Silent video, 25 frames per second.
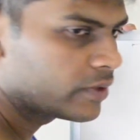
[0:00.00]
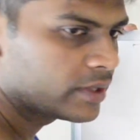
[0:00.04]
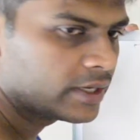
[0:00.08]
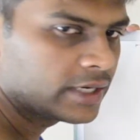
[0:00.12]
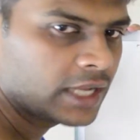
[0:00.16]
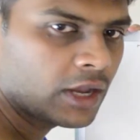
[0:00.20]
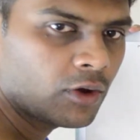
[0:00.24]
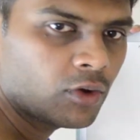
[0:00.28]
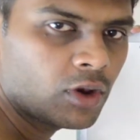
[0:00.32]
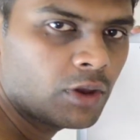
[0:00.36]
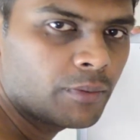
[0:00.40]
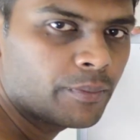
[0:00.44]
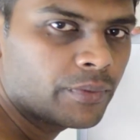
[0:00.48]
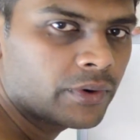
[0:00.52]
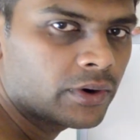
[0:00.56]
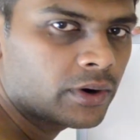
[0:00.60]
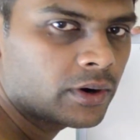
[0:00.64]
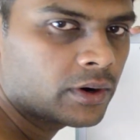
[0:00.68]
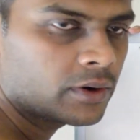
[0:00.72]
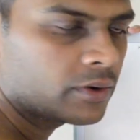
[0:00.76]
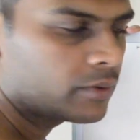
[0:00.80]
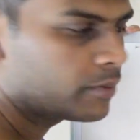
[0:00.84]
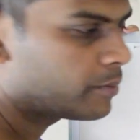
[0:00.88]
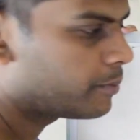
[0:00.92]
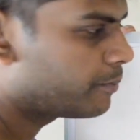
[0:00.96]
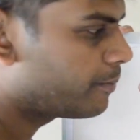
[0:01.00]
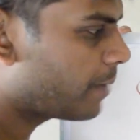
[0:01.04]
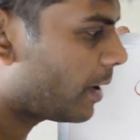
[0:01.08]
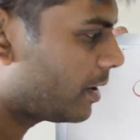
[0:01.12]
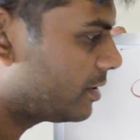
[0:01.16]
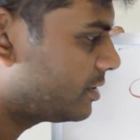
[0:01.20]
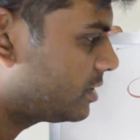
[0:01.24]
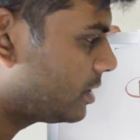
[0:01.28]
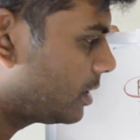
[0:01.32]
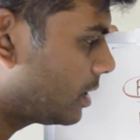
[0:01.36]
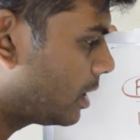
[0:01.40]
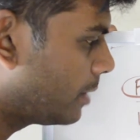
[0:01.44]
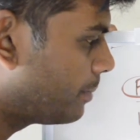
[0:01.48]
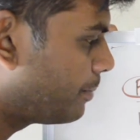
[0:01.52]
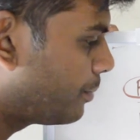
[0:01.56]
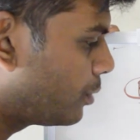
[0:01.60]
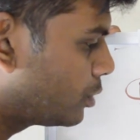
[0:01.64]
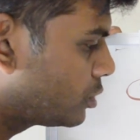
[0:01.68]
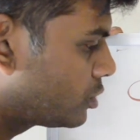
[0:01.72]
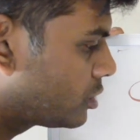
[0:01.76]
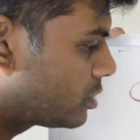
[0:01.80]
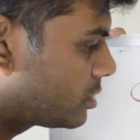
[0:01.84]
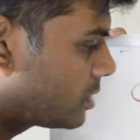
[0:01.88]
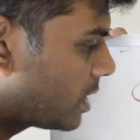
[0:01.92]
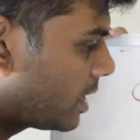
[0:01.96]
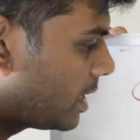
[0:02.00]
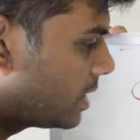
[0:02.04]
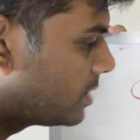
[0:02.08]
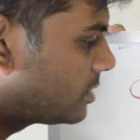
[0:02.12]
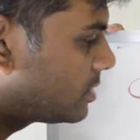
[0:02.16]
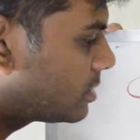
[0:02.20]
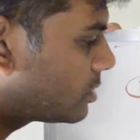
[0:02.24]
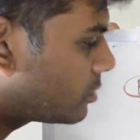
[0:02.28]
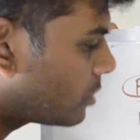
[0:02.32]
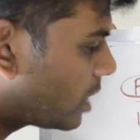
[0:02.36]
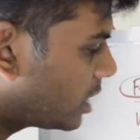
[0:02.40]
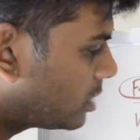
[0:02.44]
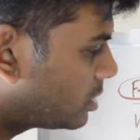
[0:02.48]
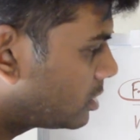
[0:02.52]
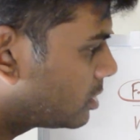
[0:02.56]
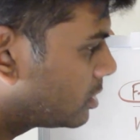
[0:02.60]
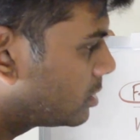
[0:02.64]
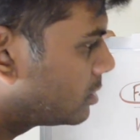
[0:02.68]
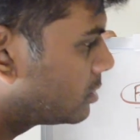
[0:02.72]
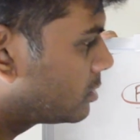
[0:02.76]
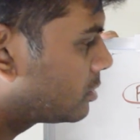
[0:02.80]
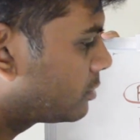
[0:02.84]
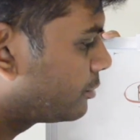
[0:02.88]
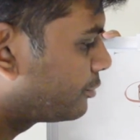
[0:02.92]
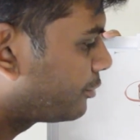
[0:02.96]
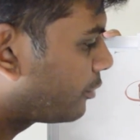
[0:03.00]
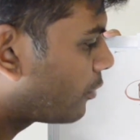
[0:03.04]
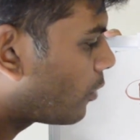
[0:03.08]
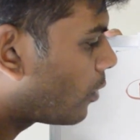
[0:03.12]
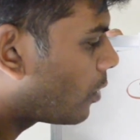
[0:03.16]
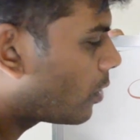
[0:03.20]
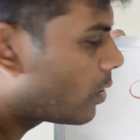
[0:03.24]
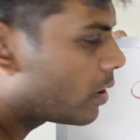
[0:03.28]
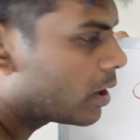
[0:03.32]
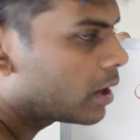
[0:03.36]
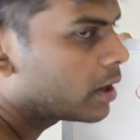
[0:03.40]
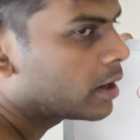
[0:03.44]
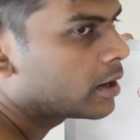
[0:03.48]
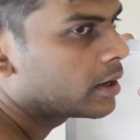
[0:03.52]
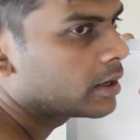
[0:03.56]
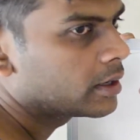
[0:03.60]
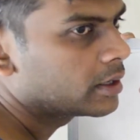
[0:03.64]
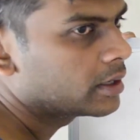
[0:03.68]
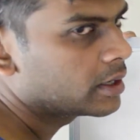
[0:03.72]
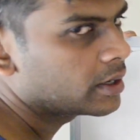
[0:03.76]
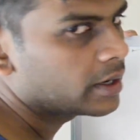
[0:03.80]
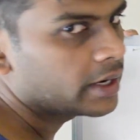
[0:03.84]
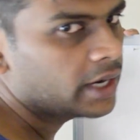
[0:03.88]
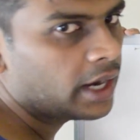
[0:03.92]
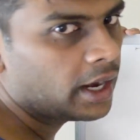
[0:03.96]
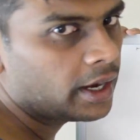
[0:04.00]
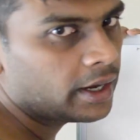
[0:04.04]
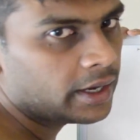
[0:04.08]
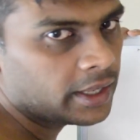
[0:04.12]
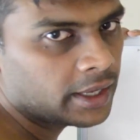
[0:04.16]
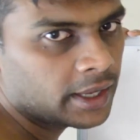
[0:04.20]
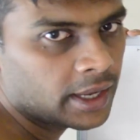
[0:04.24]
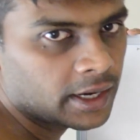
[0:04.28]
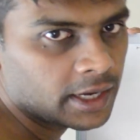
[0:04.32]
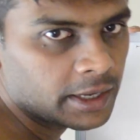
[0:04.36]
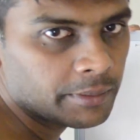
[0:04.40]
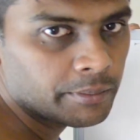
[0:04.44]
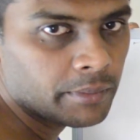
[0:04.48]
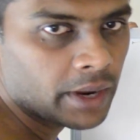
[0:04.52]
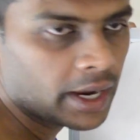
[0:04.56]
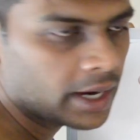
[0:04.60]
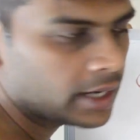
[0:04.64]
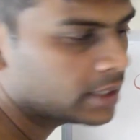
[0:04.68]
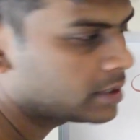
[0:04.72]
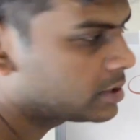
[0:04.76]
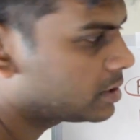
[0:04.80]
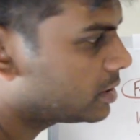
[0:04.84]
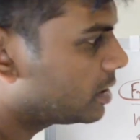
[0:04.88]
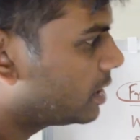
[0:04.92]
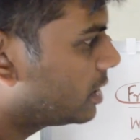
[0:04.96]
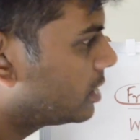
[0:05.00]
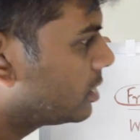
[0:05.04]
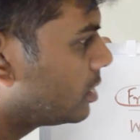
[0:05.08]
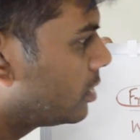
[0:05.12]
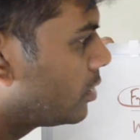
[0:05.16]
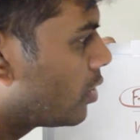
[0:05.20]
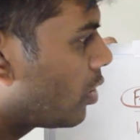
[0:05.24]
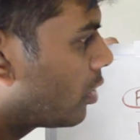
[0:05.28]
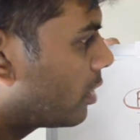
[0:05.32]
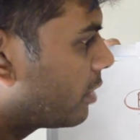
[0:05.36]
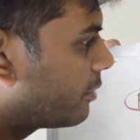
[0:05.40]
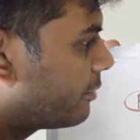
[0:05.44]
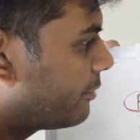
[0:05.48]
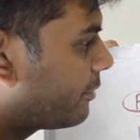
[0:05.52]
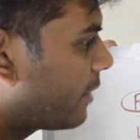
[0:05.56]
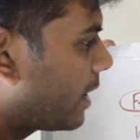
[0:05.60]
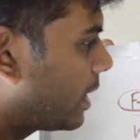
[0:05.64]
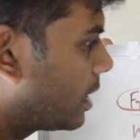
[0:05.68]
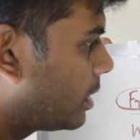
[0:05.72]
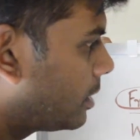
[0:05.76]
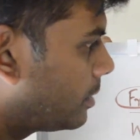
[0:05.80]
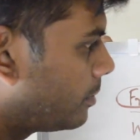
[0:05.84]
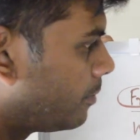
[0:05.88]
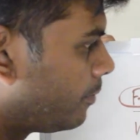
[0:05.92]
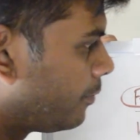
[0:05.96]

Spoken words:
developer basically puts the instructions for creating an image in the Dockerfile.